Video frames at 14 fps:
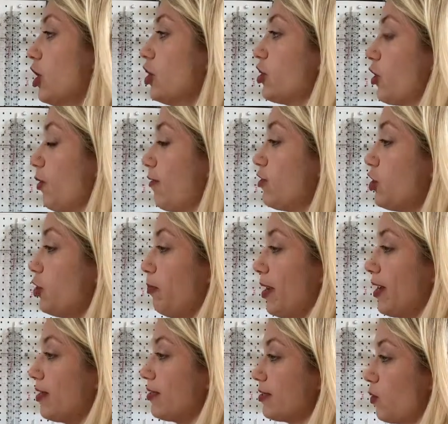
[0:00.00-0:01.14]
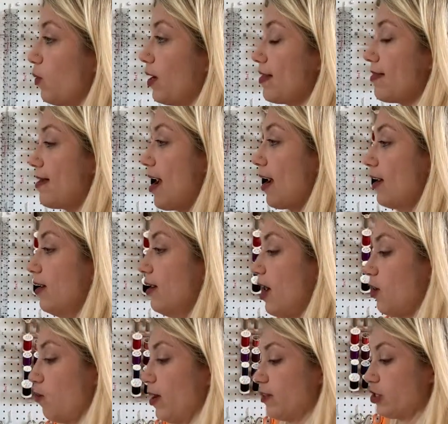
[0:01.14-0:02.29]
So you have two pins, one at the neck
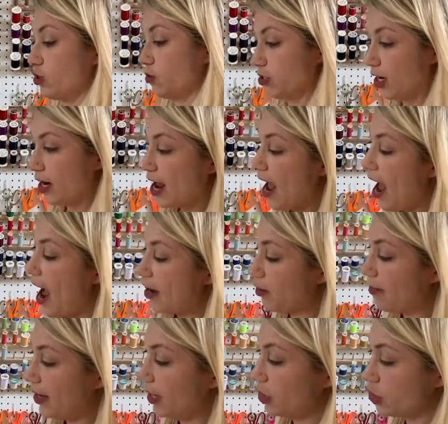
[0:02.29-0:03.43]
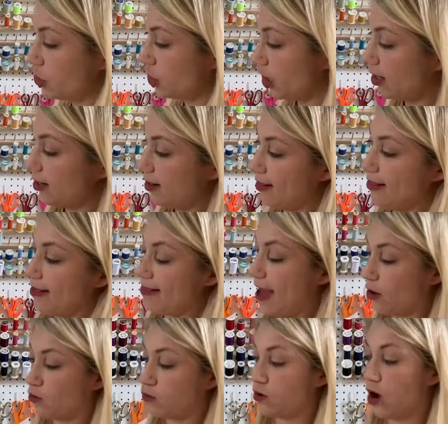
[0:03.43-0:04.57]
and one at the shoulder. And you're making sure that
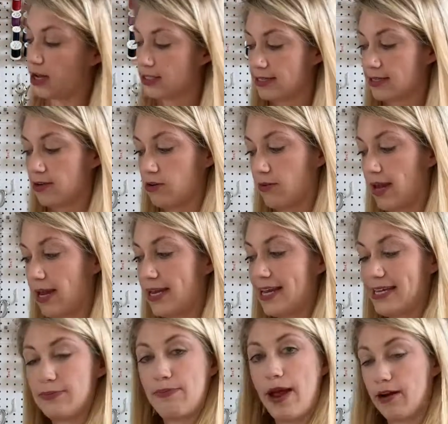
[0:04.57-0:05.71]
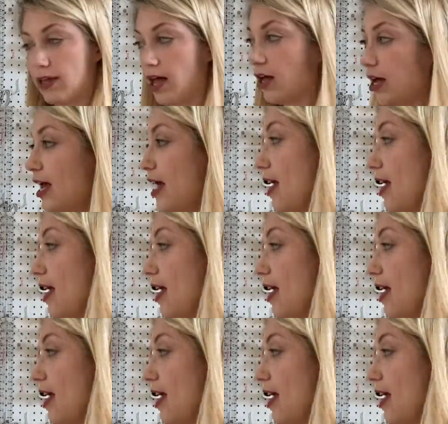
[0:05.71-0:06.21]
that cross grain is parallel.